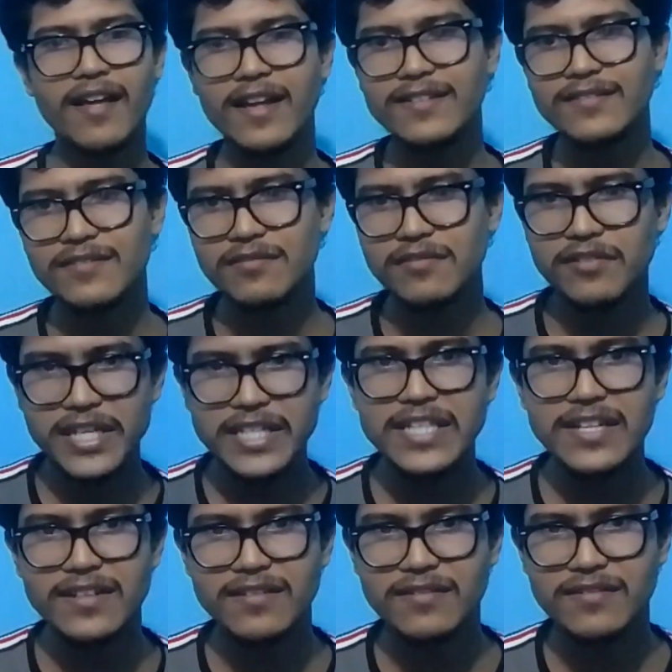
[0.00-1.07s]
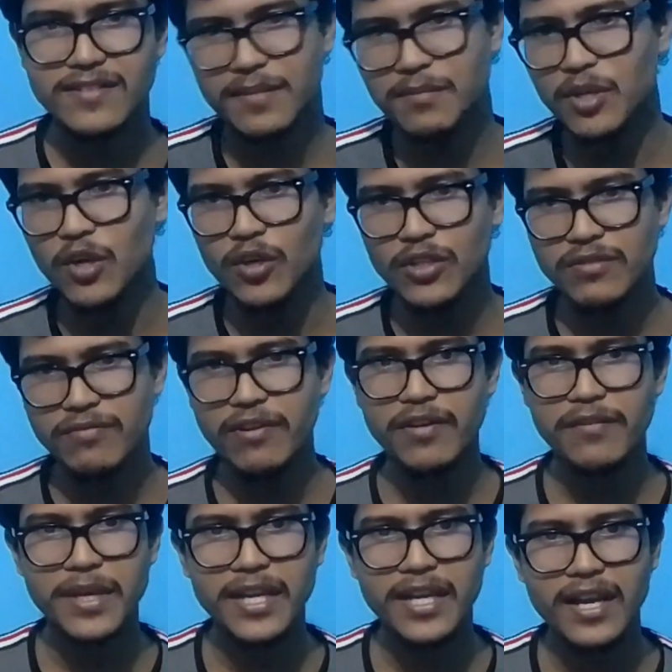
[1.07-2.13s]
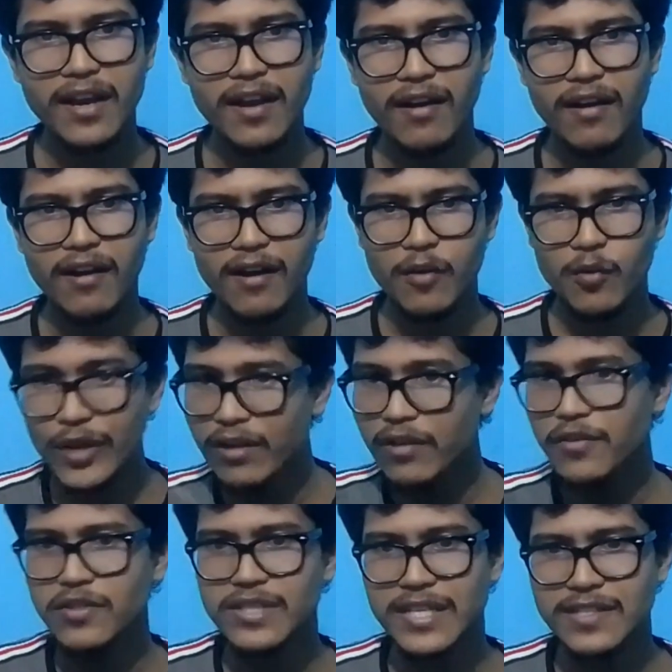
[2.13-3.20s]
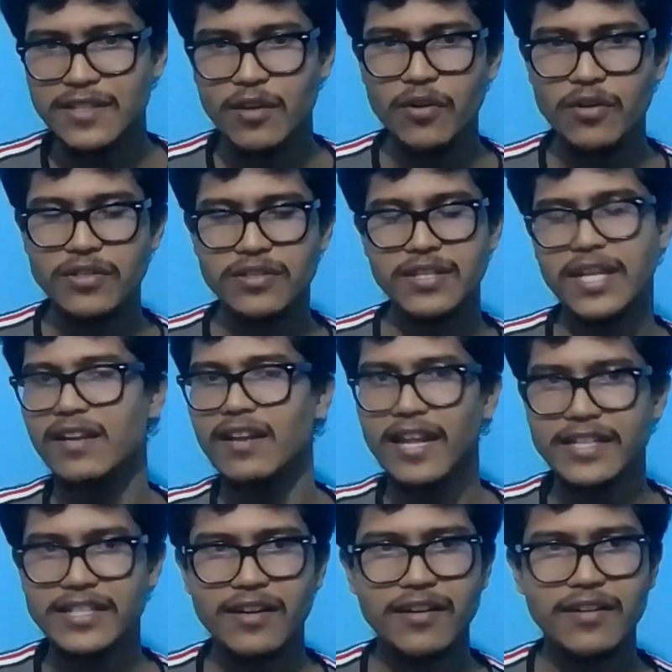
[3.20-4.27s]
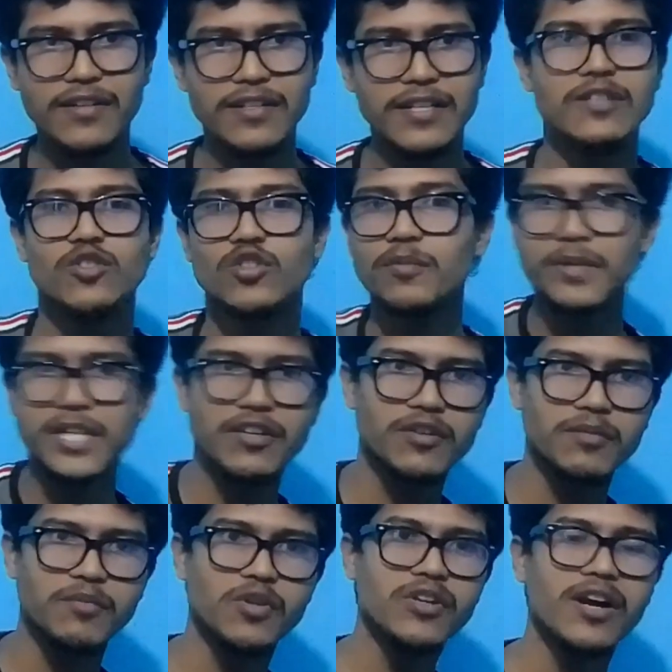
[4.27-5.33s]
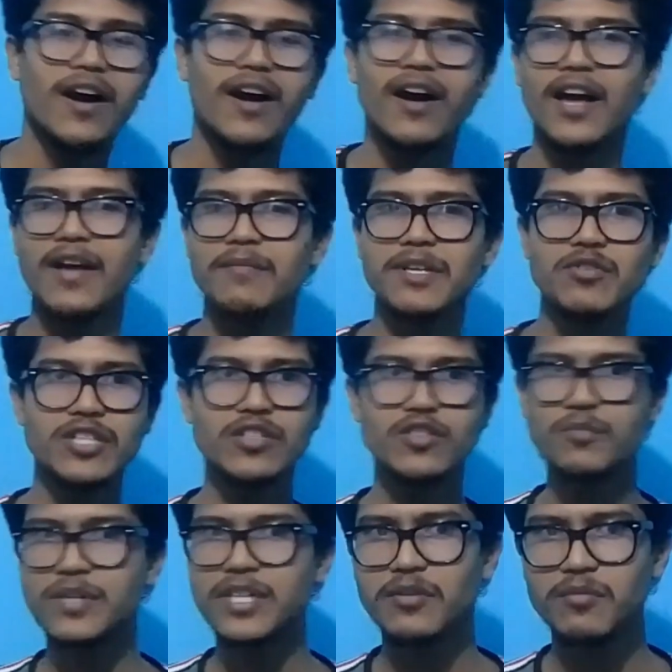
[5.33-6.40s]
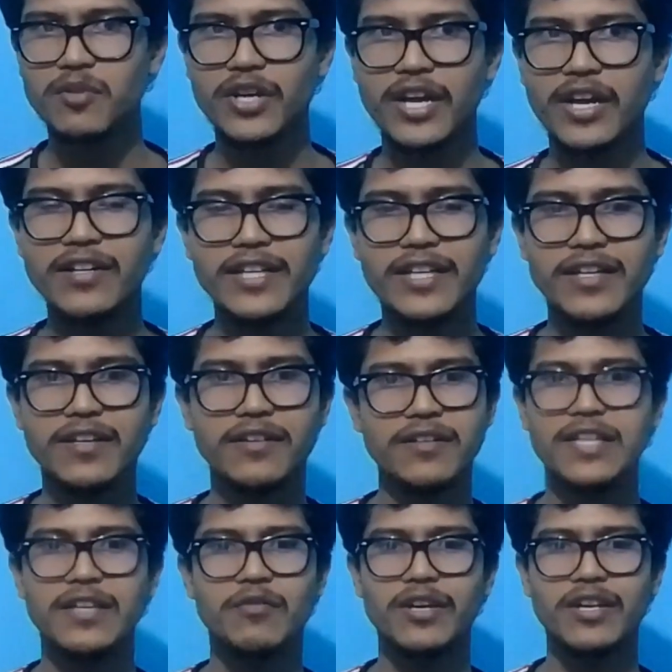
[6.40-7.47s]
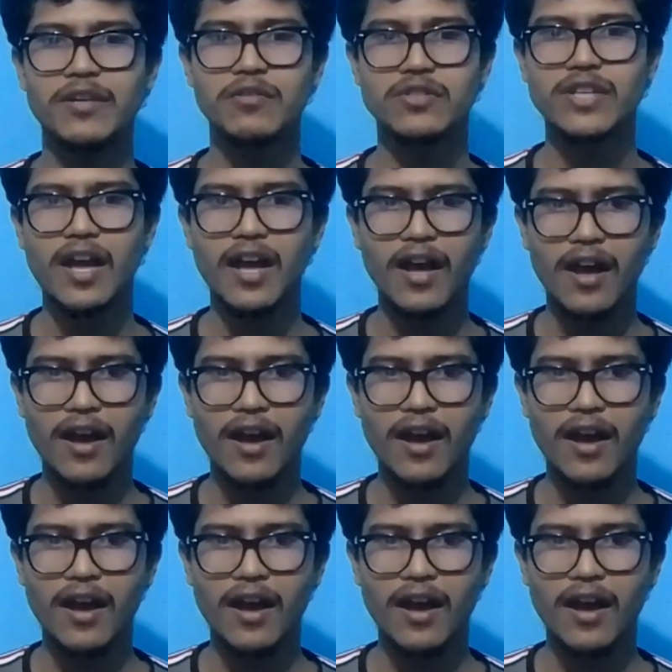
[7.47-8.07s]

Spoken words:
has written some codes for me. We will use this code in later in Jupyter Notebook. I'm using Jupyter Notebook here. You can use